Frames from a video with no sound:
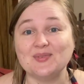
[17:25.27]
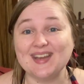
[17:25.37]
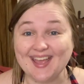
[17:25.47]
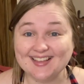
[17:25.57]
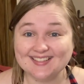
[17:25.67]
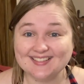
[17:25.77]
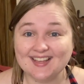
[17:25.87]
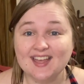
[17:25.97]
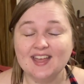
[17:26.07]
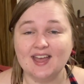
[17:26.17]
next,
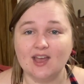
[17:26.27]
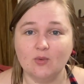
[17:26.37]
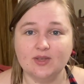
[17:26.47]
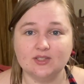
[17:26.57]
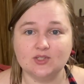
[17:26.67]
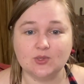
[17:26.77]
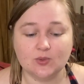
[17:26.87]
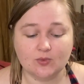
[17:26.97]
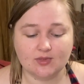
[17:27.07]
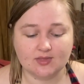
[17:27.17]
I went
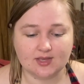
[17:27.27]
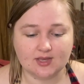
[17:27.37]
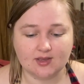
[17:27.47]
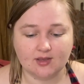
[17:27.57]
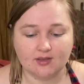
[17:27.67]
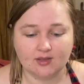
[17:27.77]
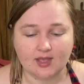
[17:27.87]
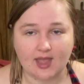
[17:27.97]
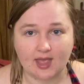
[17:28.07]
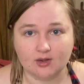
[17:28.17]
to the
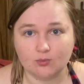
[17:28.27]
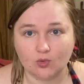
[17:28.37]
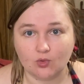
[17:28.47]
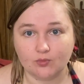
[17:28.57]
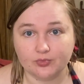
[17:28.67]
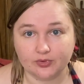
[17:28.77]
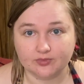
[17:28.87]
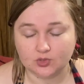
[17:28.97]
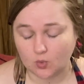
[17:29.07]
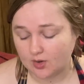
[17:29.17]
animal thrift
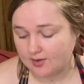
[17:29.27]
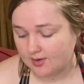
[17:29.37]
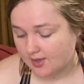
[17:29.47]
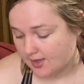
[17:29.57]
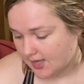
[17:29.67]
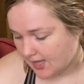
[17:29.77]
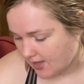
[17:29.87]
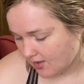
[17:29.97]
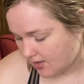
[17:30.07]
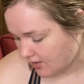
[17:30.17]
store,
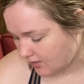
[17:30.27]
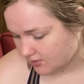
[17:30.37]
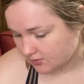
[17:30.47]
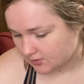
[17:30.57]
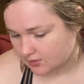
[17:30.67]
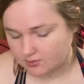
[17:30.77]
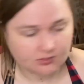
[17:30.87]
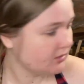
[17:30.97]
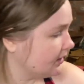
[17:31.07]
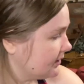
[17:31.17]
and
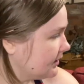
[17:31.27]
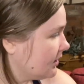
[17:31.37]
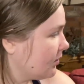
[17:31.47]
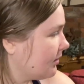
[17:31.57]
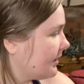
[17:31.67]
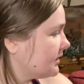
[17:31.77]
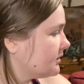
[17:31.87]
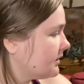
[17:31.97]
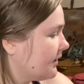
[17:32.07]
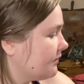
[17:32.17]
let's see where my
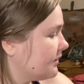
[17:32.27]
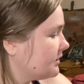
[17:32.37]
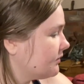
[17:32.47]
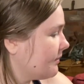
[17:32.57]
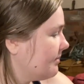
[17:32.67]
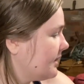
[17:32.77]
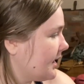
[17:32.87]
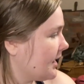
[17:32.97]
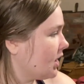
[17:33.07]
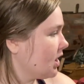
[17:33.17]
stuff is from
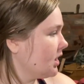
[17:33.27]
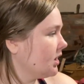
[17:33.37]
there.